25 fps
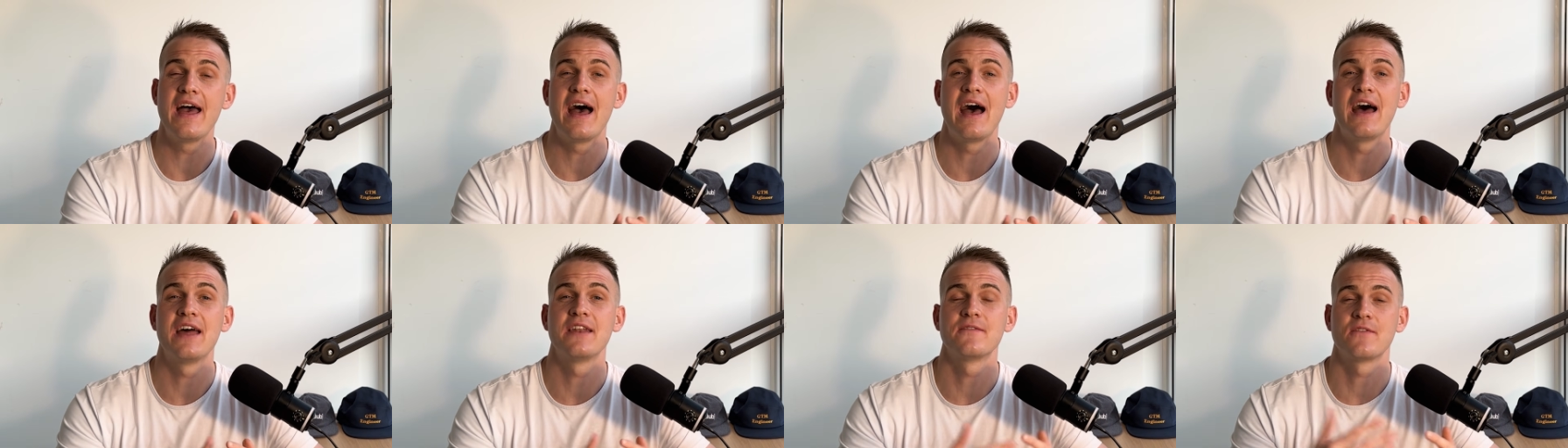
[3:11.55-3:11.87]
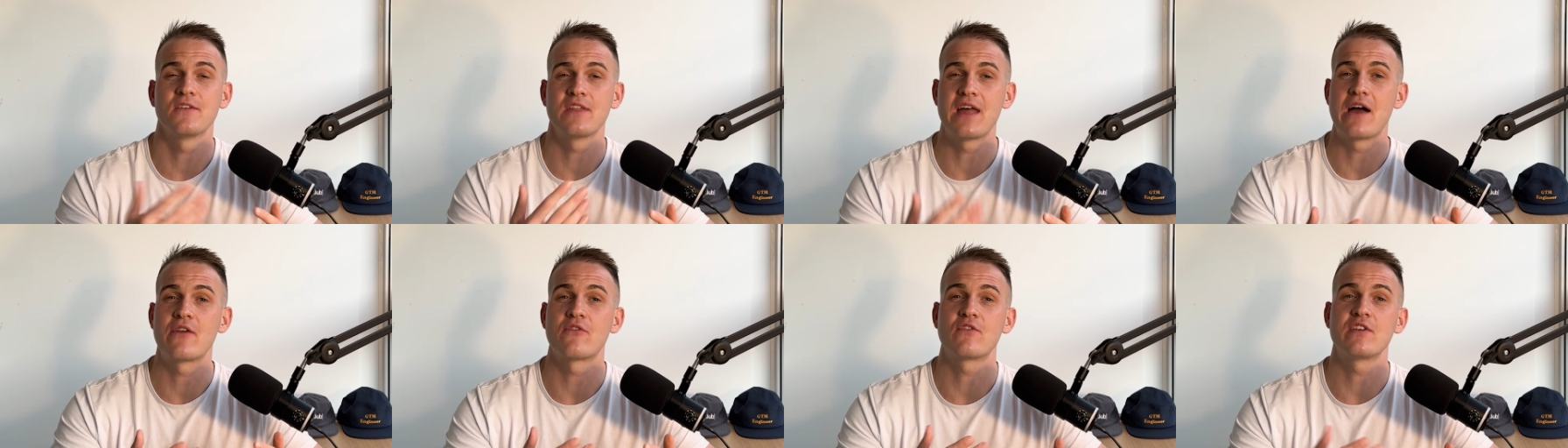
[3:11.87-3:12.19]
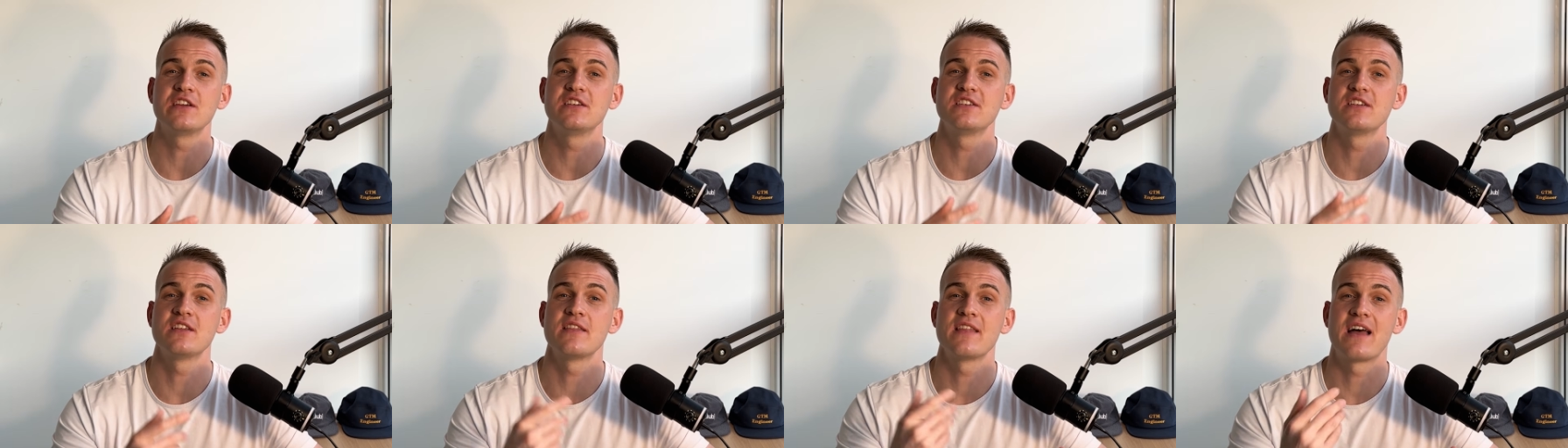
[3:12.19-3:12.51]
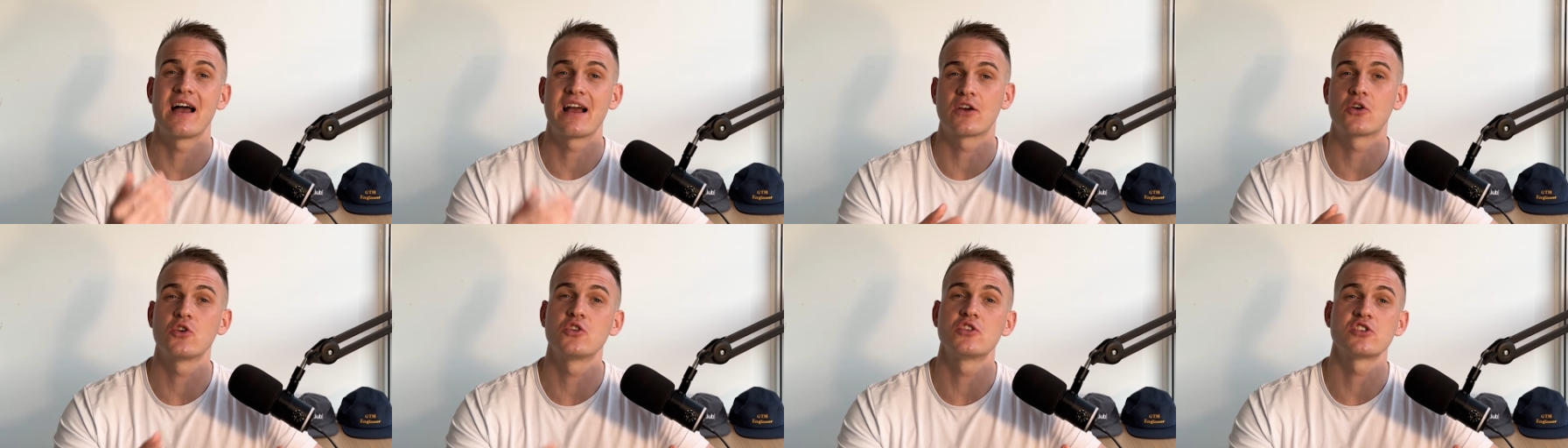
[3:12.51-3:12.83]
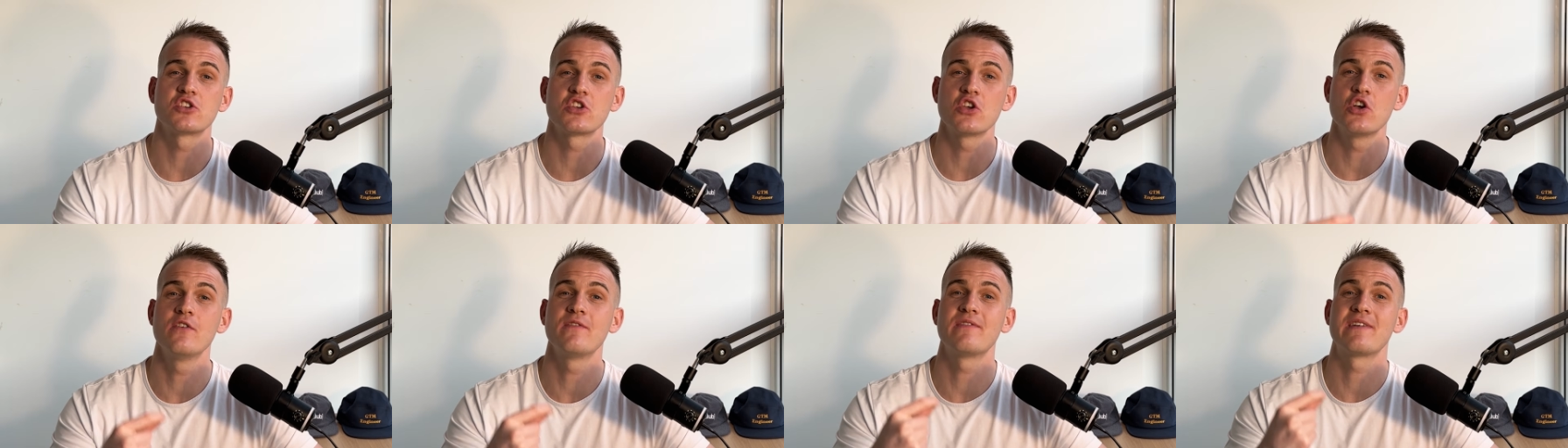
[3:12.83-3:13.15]
and for that reason that could
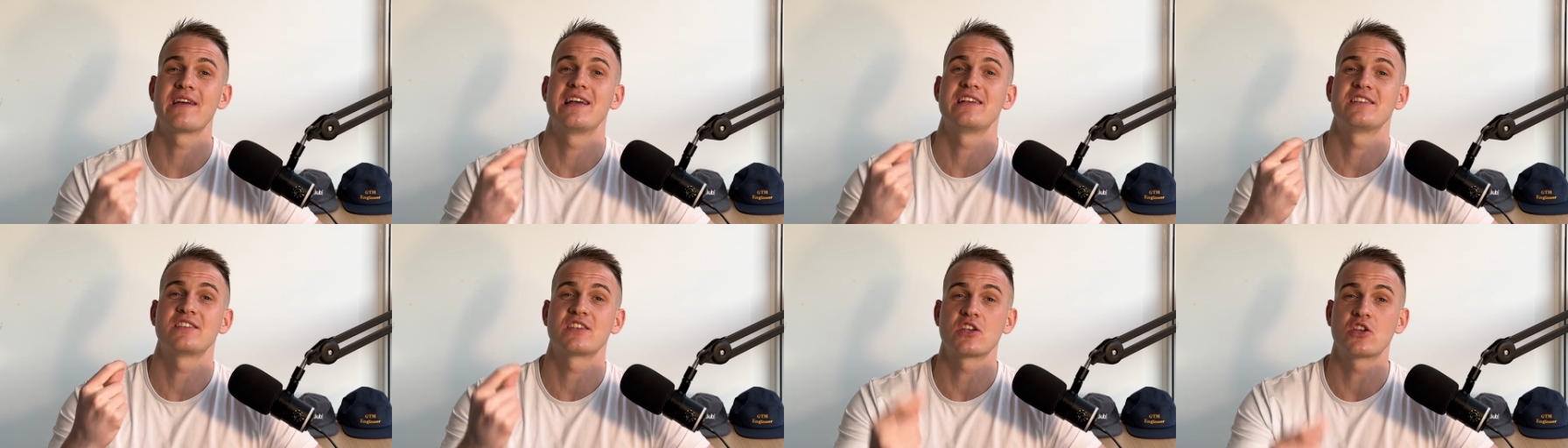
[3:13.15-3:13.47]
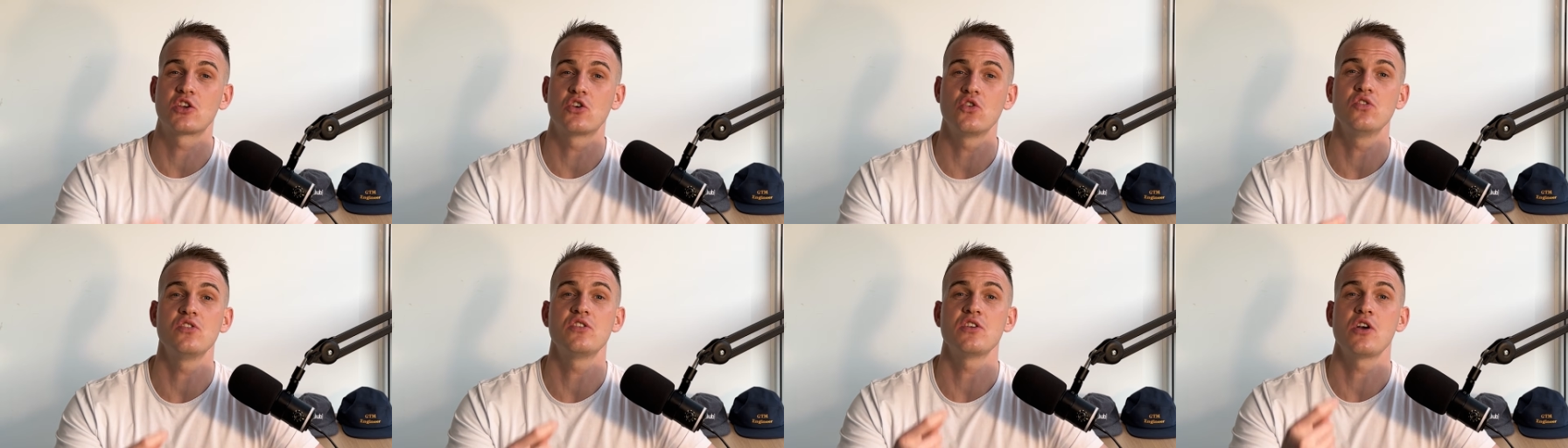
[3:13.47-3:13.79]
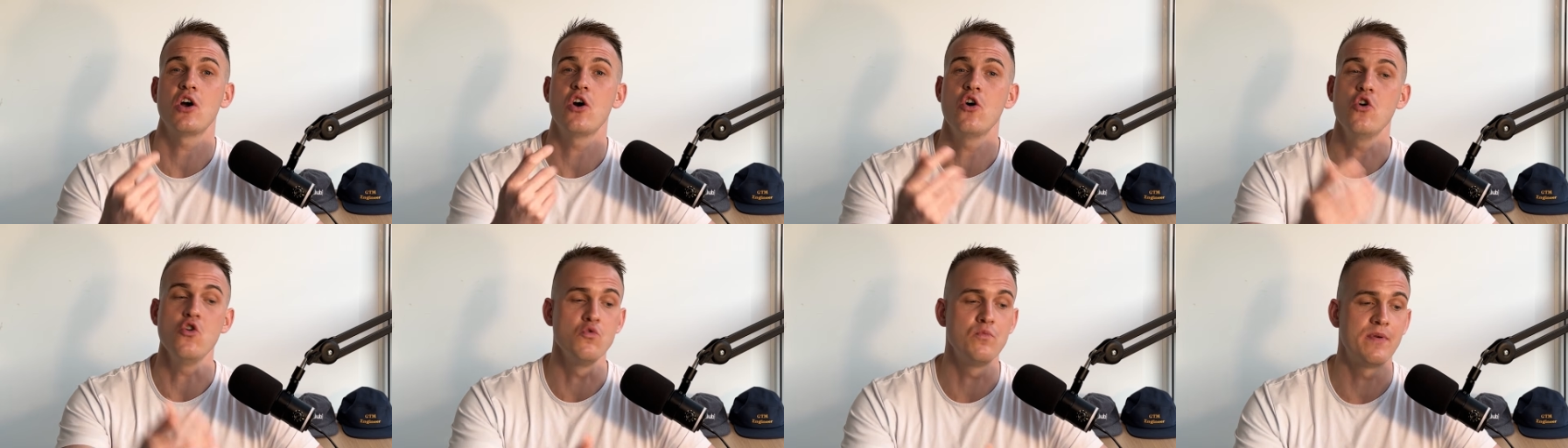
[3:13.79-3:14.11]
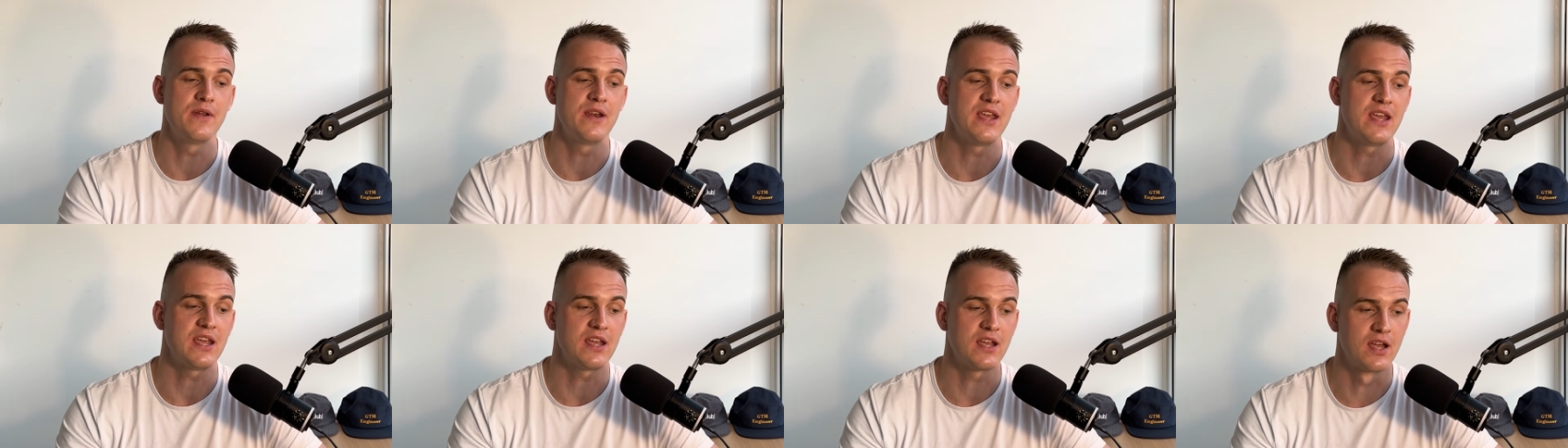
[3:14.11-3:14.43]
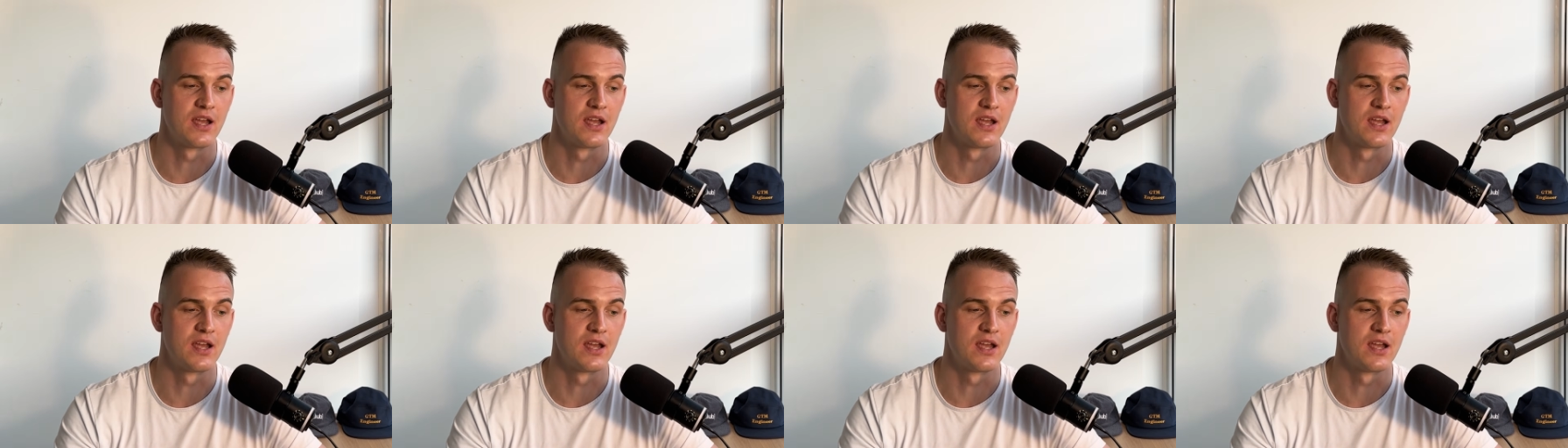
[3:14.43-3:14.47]
serve as a good opening.